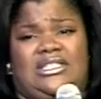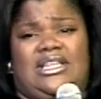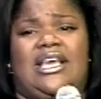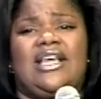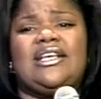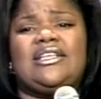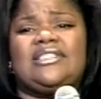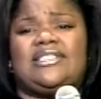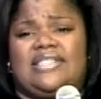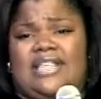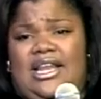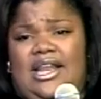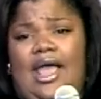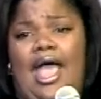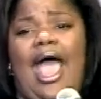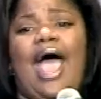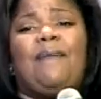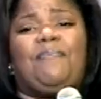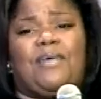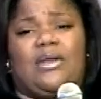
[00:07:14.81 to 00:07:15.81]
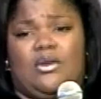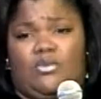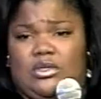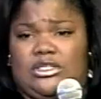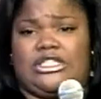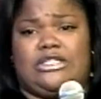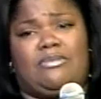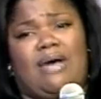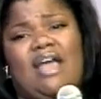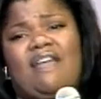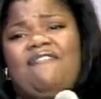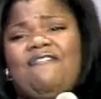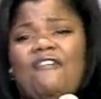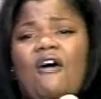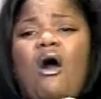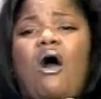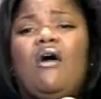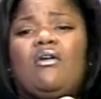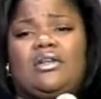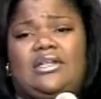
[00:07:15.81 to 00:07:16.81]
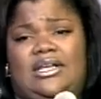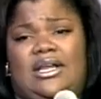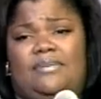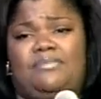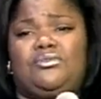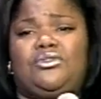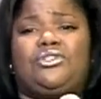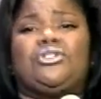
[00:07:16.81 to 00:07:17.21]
things that happened was my fault, and I'm